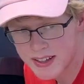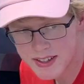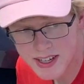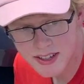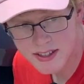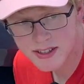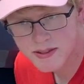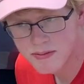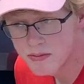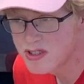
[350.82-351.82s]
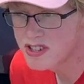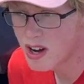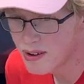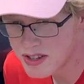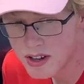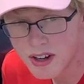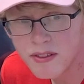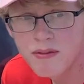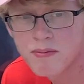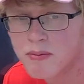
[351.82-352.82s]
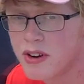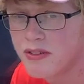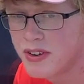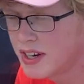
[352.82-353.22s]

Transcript: seats, which is always good for if you